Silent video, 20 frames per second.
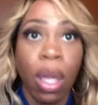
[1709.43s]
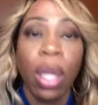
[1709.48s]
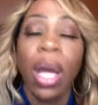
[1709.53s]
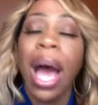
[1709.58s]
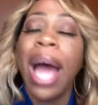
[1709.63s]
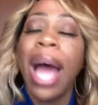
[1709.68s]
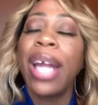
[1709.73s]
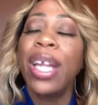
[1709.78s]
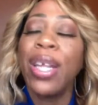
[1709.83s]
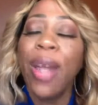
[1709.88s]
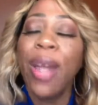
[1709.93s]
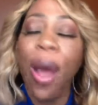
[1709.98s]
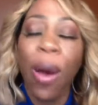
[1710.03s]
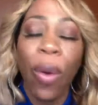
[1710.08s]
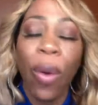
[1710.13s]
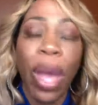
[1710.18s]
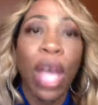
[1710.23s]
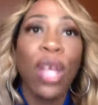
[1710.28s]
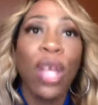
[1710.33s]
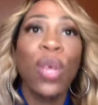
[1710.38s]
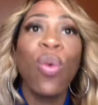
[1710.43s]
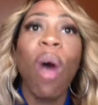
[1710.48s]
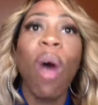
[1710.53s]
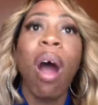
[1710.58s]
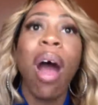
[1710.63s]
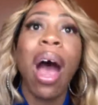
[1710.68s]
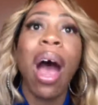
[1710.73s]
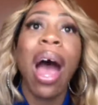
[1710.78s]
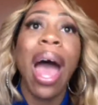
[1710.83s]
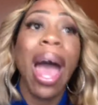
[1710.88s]
And you are
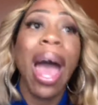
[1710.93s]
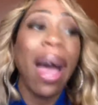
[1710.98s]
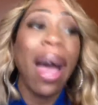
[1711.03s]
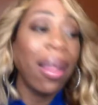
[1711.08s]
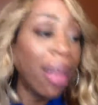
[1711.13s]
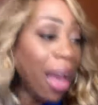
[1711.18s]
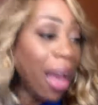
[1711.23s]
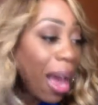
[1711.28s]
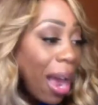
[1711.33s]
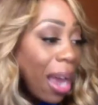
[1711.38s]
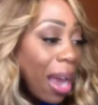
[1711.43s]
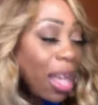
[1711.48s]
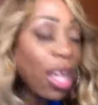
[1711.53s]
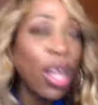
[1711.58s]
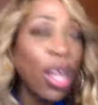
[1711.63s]
our ally.